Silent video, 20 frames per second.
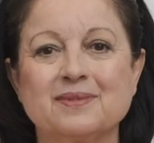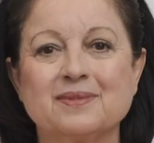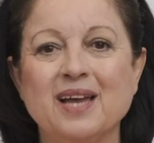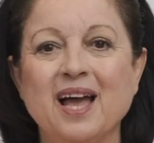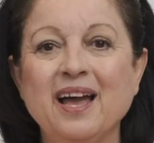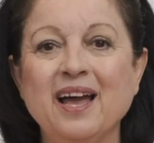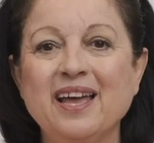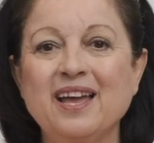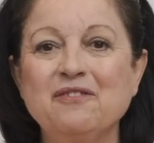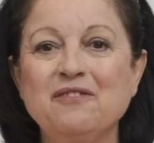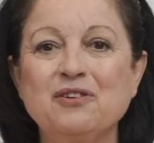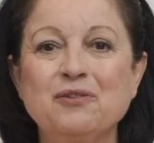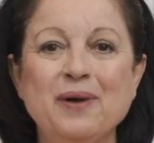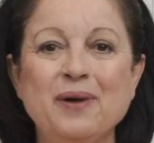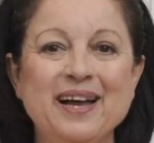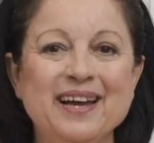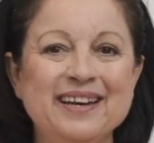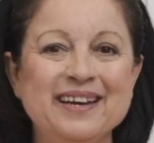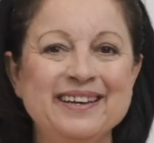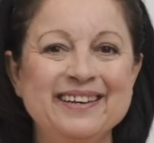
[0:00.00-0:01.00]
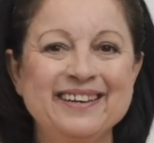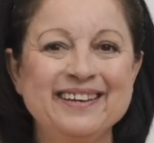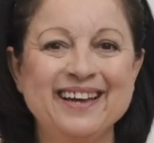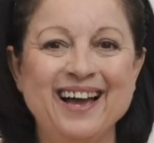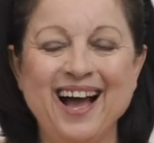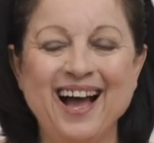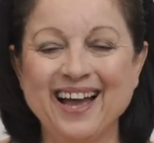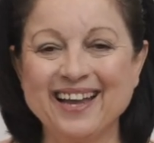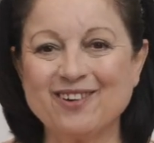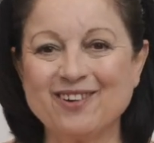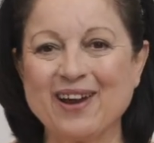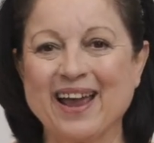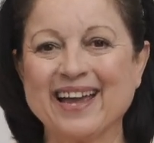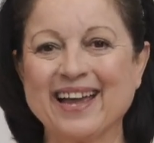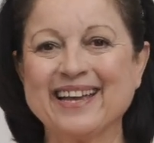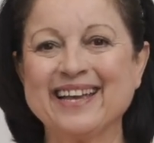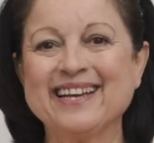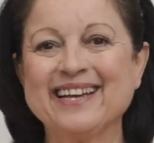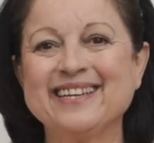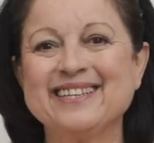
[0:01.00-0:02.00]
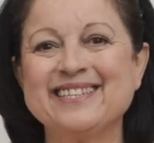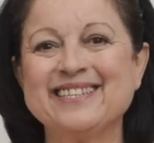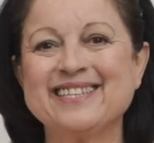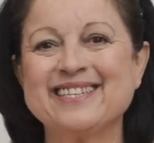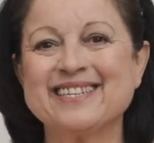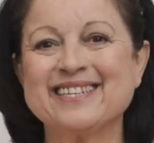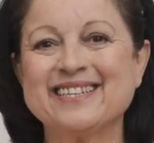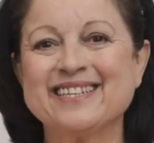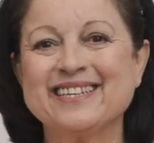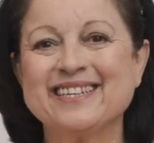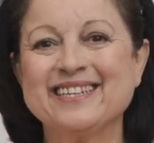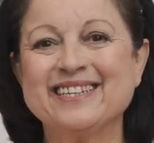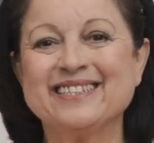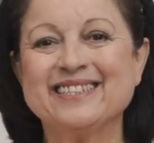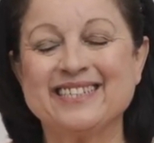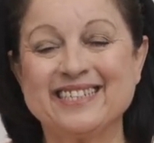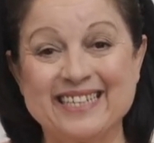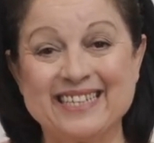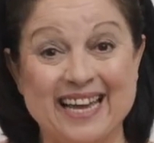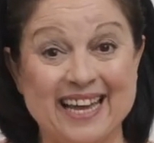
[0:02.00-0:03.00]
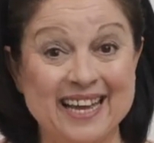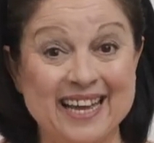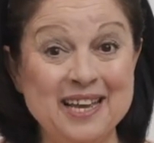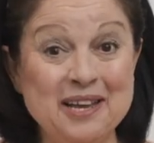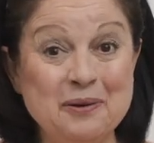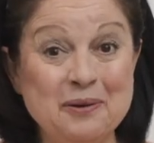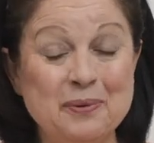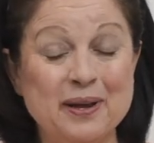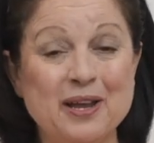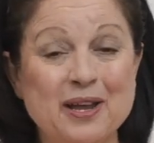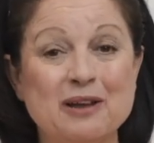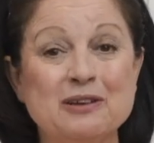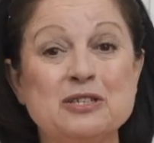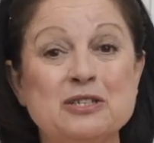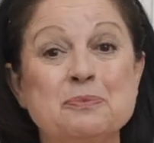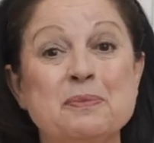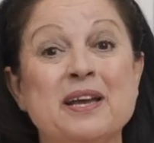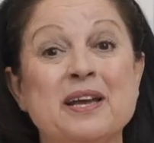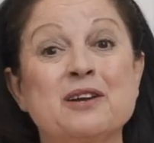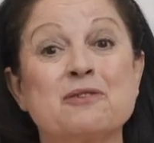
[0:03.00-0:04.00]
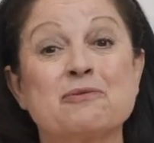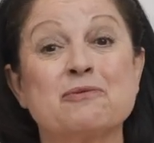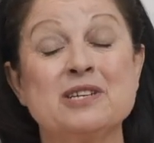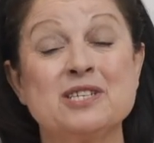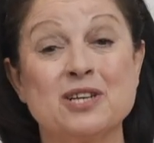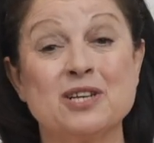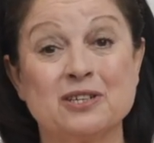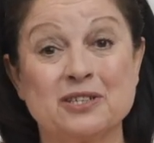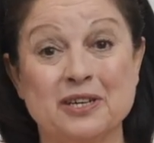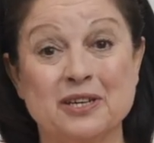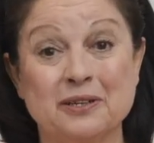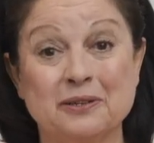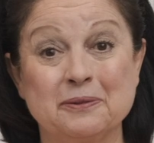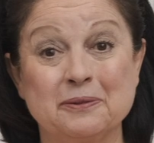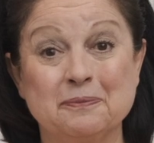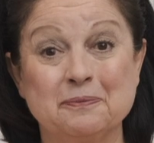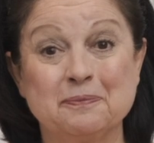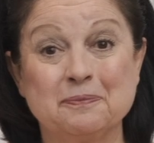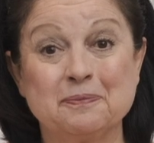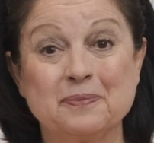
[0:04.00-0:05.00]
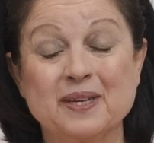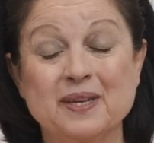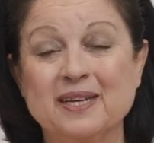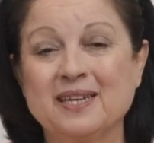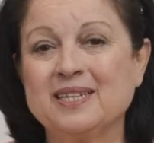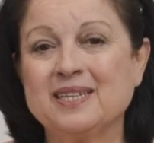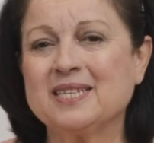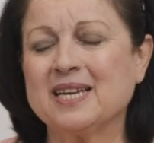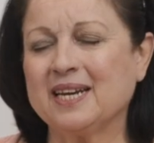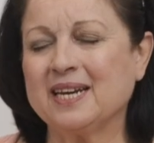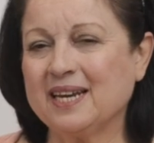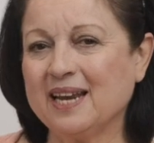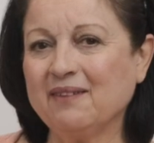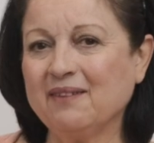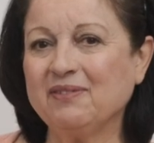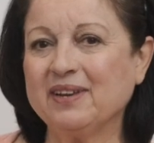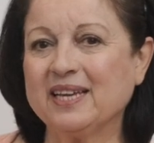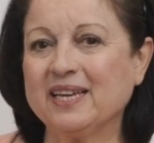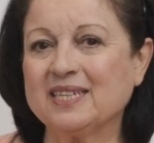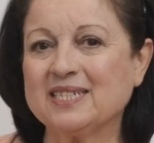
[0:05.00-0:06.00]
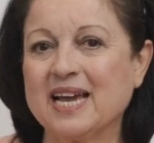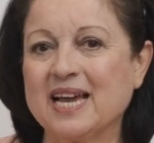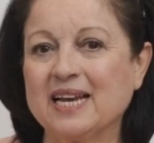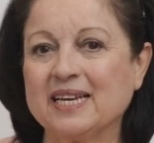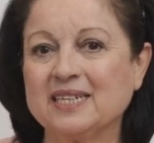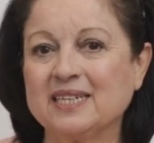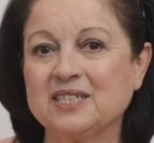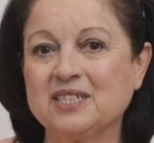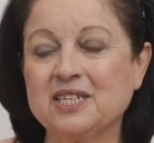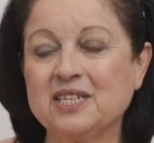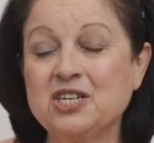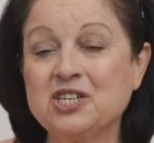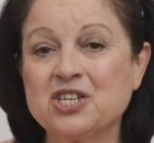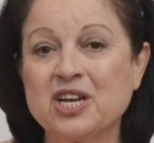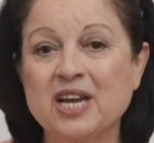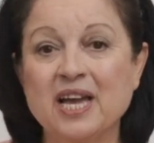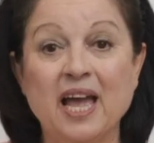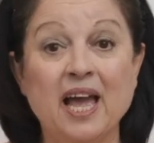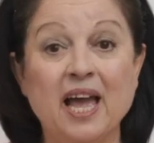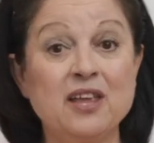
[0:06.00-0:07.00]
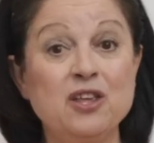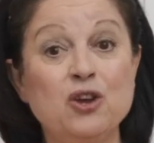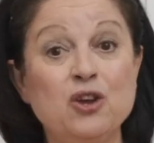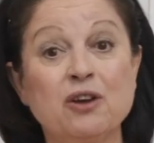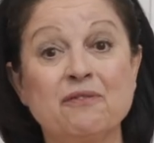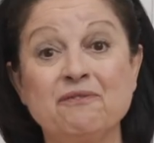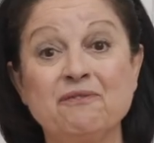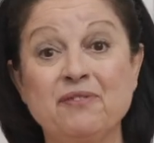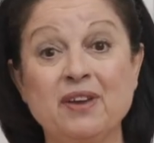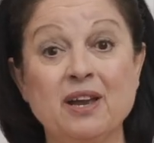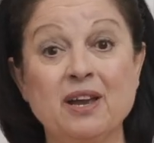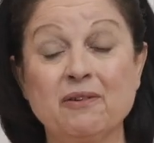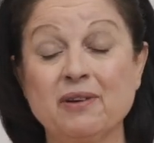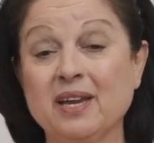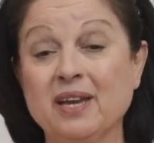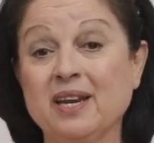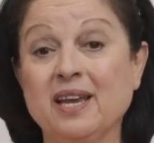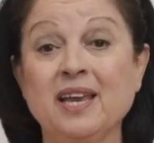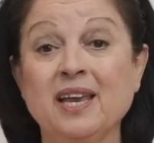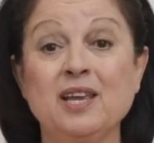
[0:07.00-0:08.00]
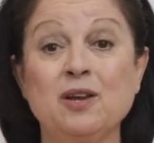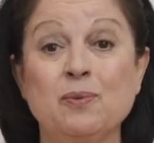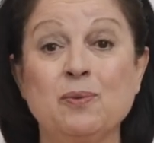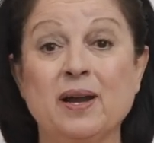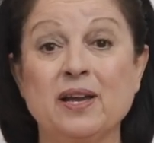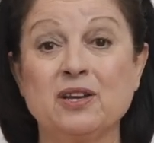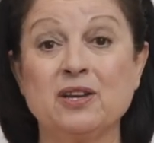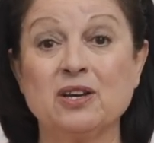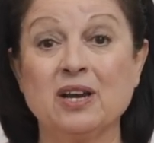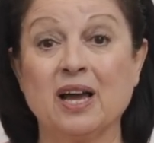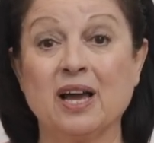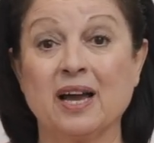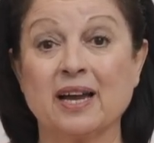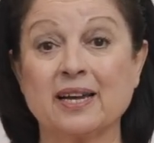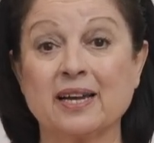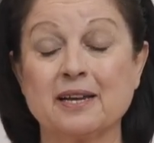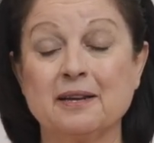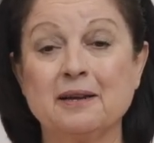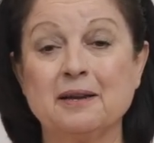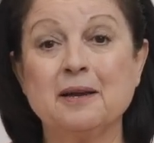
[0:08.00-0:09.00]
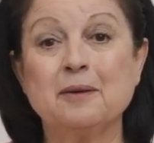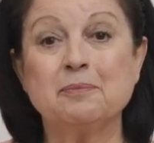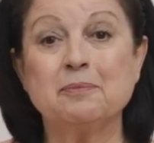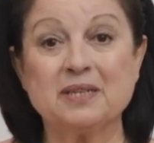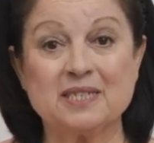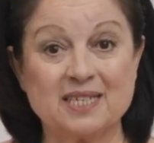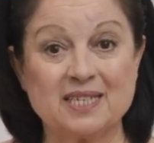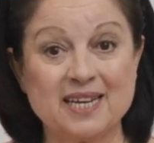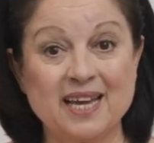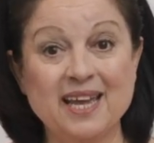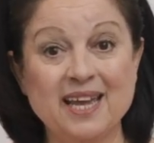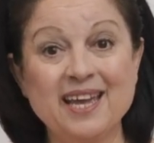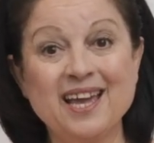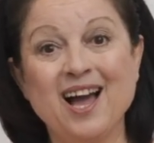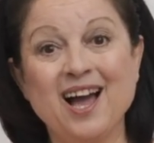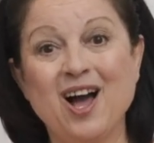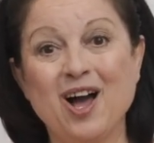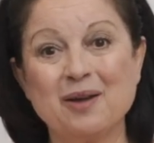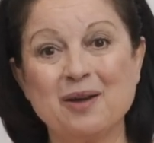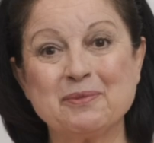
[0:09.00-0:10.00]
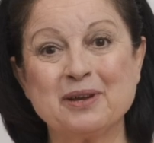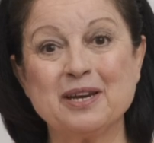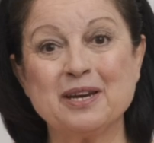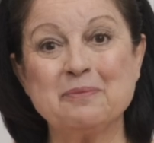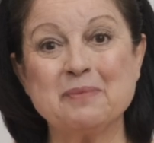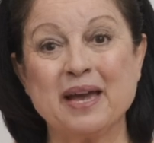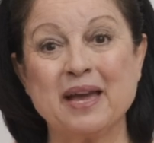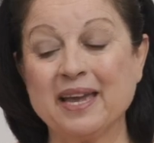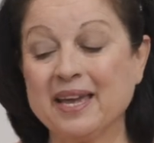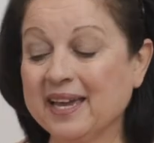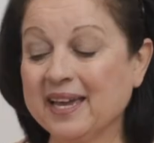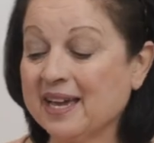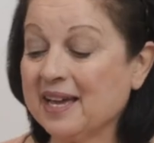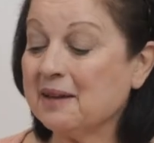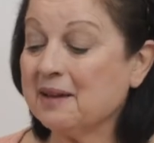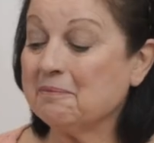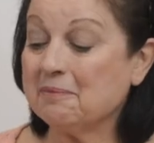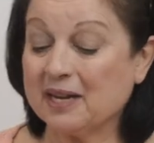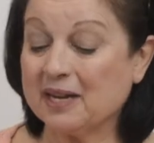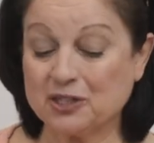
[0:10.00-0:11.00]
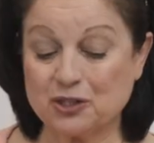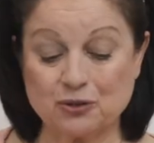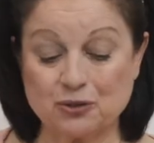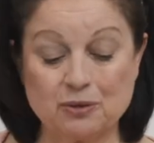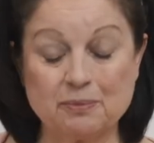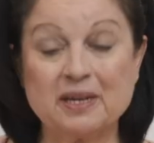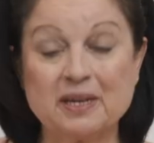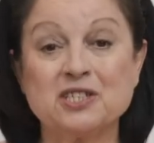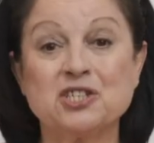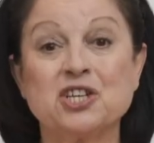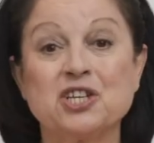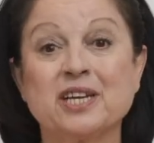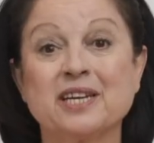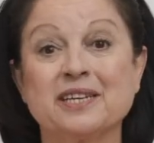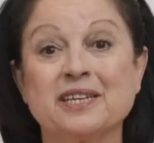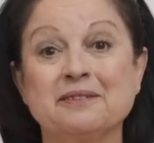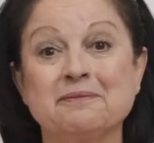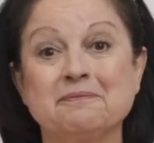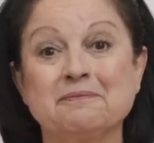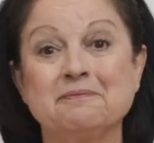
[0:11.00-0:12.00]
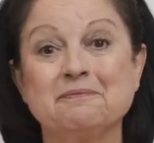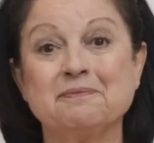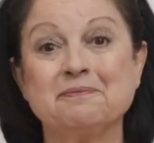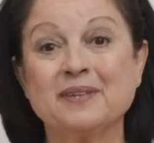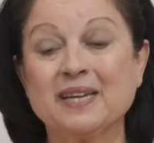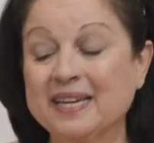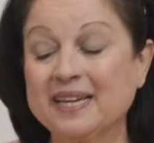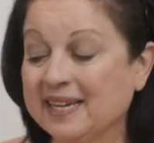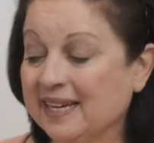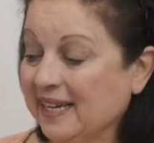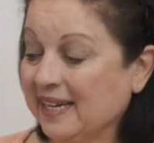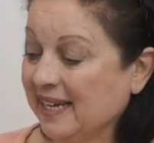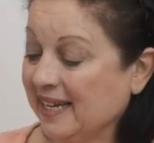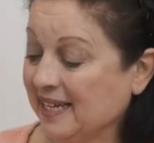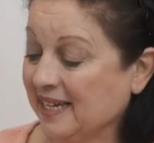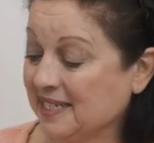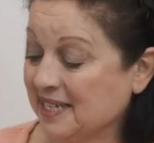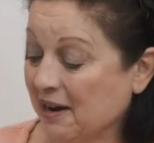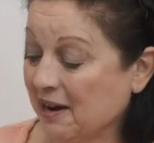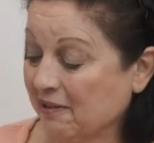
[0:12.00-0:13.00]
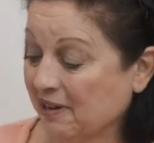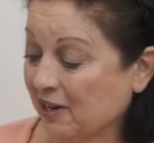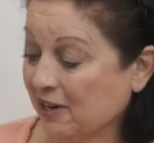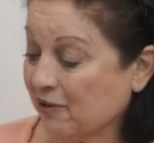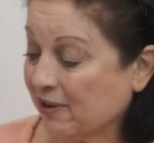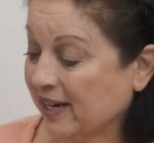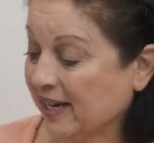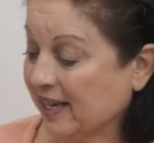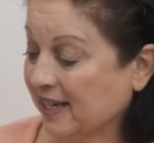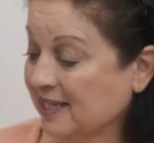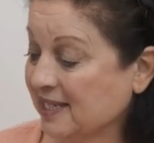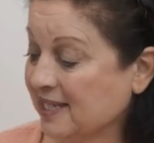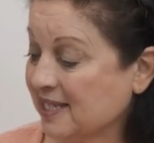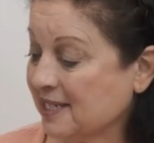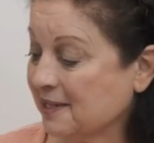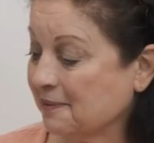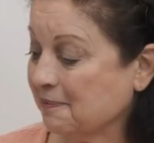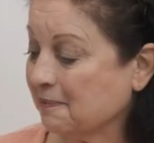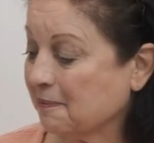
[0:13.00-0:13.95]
Hi everyone, hi grandkids. Today we're going to make risotto. It's a lovely Italian dish and you can vary it any way you like. But today I'm going to make mushroom and chicken. Here's our ingredients.